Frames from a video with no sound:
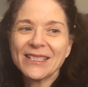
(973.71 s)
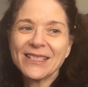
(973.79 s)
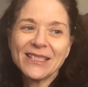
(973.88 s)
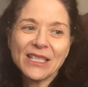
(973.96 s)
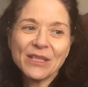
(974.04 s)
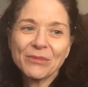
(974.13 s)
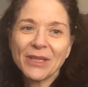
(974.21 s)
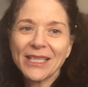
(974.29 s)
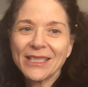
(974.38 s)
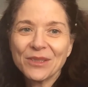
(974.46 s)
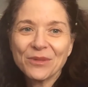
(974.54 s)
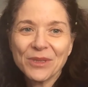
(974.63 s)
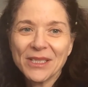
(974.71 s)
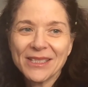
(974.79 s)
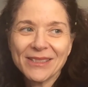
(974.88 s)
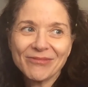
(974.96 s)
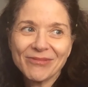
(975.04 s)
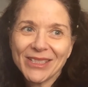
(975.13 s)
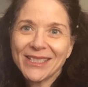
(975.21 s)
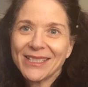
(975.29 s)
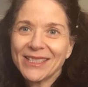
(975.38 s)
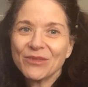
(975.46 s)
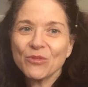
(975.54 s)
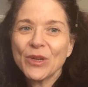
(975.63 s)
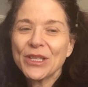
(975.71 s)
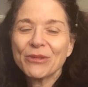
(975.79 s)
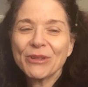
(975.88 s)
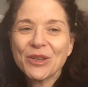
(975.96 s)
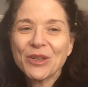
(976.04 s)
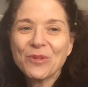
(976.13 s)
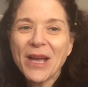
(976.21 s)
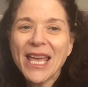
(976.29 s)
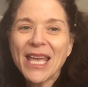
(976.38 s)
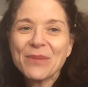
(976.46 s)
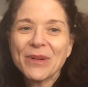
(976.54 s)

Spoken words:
just seemed like it was just withering away,